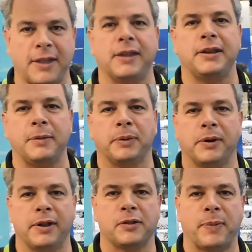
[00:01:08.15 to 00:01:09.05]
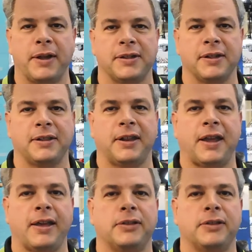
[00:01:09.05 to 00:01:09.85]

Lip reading: than the deep learning space is today.